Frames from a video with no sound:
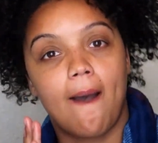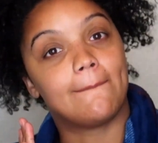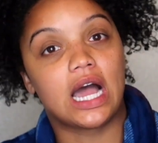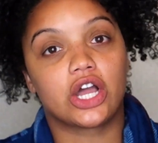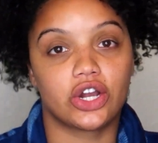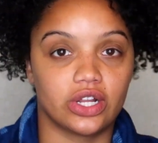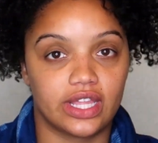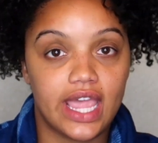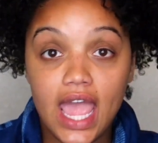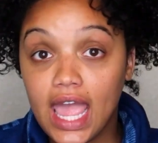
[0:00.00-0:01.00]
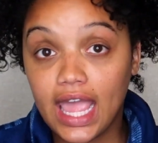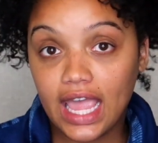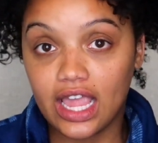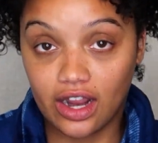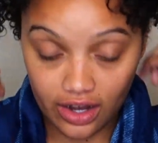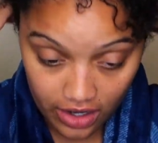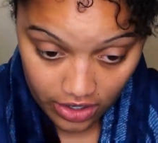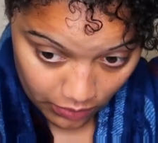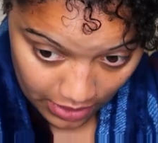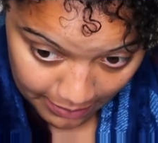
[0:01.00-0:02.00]
on my curly hair.
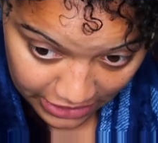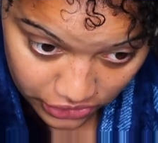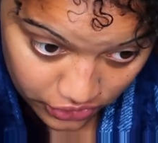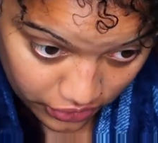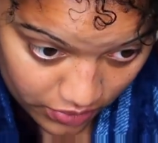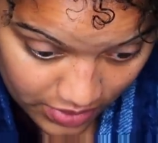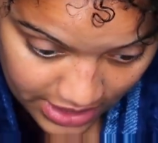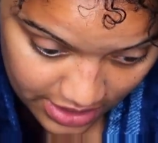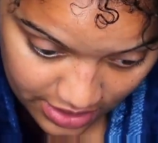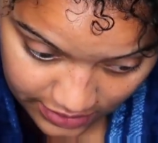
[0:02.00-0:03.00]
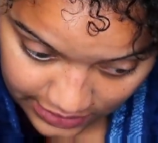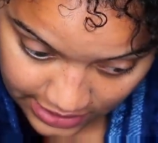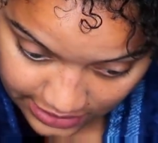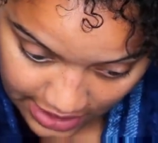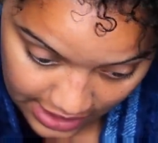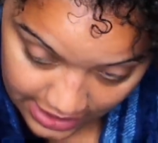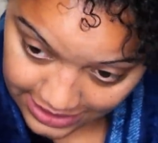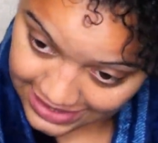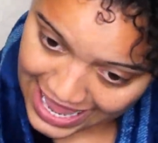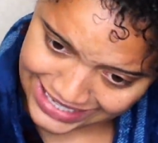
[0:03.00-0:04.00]
So what I'm about to do is take
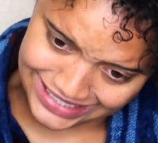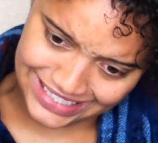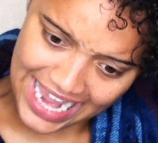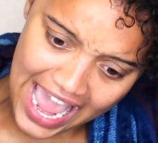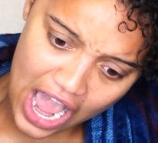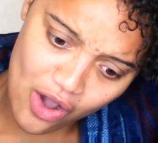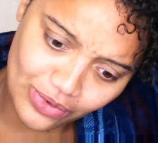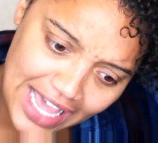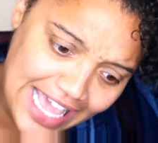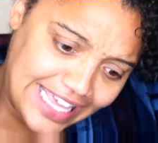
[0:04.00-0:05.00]
this down.